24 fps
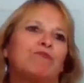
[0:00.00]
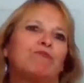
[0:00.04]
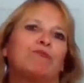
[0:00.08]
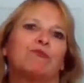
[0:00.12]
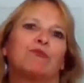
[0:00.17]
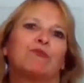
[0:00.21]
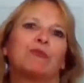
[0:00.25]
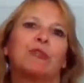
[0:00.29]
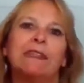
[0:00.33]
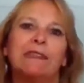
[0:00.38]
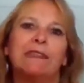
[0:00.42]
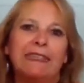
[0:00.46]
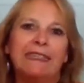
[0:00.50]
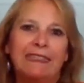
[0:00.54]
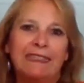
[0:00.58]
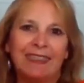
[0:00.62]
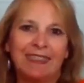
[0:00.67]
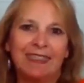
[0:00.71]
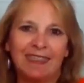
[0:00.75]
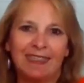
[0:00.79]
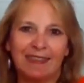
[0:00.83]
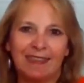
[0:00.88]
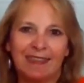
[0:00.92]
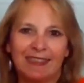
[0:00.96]

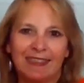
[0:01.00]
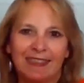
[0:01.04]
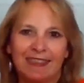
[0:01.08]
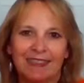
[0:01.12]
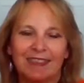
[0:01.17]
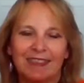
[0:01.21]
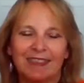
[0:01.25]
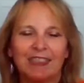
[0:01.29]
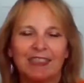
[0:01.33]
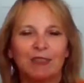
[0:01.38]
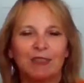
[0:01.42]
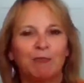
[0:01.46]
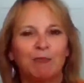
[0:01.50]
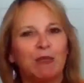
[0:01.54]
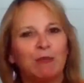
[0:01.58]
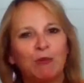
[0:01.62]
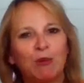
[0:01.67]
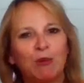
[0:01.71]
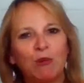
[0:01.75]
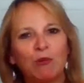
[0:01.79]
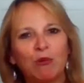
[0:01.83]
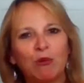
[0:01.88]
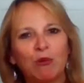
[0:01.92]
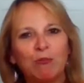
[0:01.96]
releasing this is
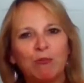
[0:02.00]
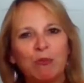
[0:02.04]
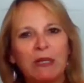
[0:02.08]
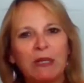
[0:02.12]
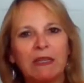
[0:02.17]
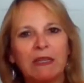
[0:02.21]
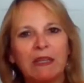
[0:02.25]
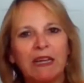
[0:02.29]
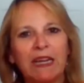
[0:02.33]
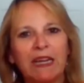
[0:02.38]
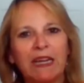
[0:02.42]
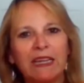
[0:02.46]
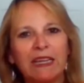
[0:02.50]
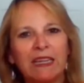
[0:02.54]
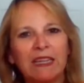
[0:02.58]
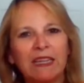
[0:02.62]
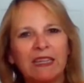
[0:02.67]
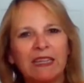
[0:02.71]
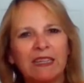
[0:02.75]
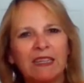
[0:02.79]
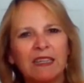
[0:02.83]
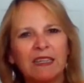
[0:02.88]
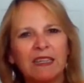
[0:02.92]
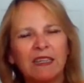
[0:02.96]
people would be like,
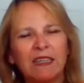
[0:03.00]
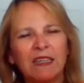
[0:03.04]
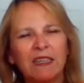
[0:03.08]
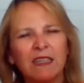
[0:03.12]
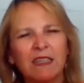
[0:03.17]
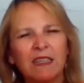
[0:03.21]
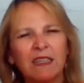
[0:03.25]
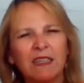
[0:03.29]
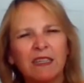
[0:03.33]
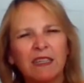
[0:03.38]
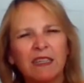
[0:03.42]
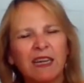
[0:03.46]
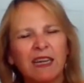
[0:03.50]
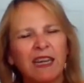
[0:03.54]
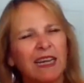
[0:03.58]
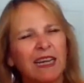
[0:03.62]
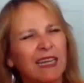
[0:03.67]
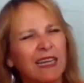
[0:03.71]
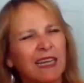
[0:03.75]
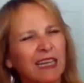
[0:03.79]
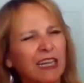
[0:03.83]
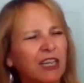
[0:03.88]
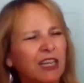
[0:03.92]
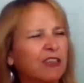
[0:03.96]
kind
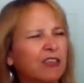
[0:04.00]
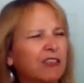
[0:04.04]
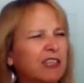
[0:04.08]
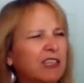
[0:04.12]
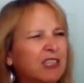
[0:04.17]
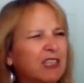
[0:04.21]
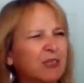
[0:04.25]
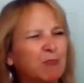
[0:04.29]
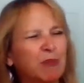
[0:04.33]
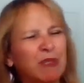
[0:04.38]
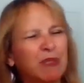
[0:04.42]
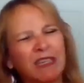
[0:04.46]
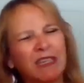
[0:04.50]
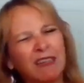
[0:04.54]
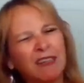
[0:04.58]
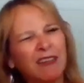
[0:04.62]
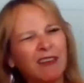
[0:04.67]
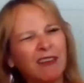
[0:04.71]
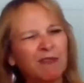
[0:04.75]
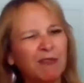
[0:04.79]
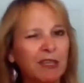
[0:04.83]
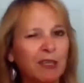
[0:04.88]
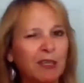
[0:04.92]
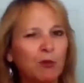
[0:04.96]
of curious, but they're
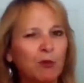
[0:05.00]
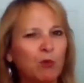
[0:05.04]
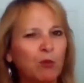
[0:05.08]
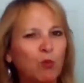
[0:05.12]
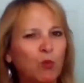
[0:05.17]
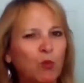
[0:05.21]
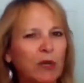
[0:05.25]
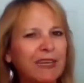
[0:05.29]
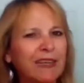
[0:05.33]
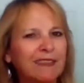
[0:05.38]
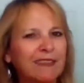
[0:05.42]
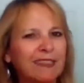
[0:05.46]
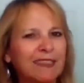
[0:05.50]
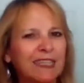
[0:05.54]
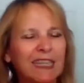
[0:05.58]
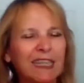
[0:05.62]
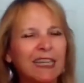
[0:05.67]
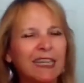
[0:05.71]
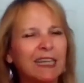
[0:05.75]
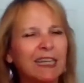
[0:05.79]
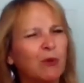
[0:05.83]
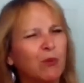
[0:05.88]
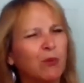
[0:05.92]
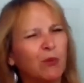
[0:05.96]
not really, what is it?
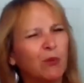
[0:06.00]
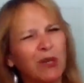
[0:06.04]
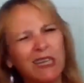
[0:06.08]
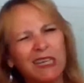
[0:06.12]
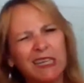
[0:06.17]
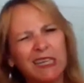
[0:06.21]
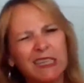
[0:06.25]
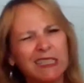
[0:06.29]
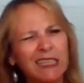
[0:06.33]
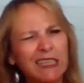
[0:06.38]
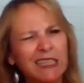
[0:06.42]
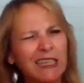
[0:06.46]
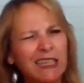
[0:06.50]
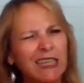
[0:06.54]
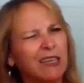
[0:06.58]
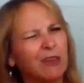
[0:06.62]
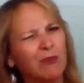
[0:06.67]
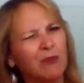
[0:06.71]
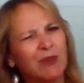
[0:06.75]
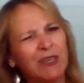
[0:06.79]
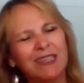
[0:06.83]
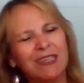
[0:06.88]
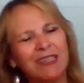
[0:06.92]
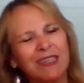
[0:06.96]
Like, what is it? Like,
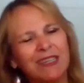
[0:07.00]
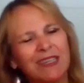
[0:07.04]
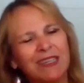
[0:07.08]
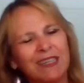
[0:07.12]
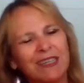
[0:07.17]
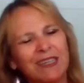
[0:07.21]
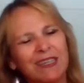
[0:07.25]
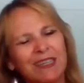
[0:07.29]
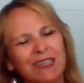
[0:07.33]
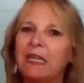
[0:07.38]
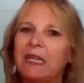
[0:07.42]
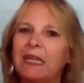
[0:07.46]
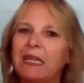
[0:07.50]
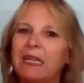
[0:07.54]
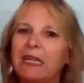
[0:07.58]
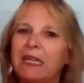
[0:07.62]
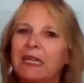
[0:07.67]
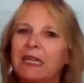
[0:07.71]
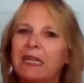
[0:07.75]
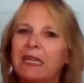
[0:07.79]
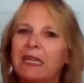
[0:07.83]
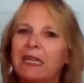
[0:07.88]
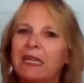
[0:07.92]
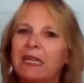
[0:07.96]
what does that even
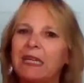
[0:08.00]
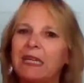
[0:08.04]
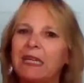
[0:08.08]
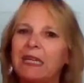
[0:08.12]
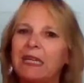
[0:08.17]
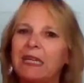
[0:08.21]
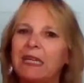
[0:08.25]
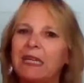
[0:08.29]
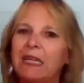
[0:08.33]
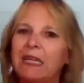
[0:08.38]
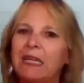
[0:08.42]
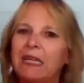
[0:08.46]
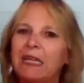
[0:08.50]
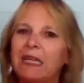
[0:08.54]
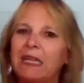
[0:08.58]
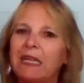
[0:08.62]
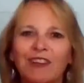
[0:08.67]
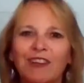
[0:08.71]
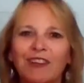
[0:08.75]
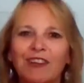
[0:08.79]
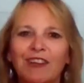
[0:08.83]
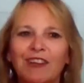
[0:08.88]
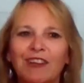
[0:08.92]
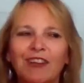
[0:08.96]
mean? So I
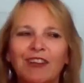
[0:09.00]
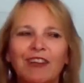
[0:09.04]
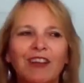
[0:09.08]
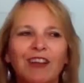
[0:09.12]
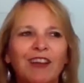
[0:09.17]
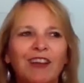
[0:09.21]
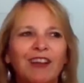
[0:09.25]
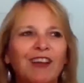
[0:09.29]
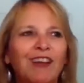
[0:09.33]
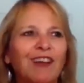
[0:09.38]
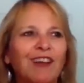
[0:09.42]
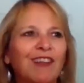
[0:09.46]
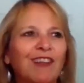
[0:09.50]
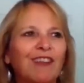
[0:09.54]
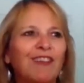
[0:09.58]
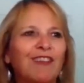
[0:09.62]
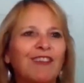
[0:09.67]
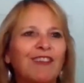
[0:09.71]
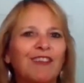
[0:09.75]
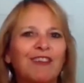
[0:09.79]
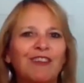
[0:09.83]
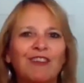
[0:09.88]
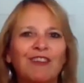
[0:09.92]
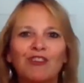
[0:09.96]
started
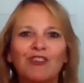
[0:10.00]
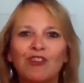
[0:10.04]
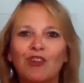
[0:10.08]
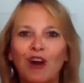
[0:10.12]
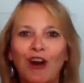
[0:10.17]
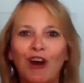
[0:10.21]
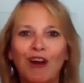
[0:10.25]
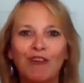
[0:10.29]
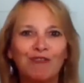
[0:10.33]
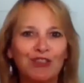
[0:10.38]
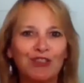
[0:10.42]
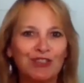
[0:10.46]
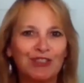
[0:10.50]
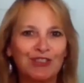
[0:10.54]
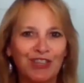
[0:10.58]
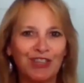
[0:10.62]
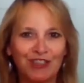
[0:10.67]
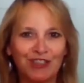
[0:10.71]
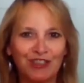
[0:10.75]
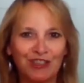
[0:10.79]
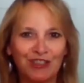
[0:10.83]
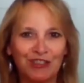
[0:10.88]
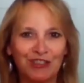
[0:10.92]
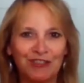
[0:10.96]
these
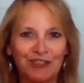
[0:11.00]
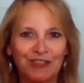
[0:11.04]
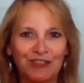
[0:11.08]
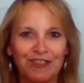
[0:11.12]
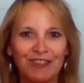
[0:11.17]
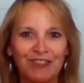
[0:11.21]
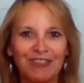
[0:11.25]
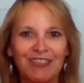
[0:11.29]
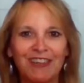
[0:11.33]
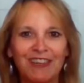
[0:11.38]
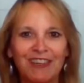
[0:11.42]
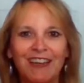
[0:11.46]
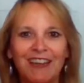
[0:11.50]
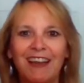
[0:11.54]
conversations,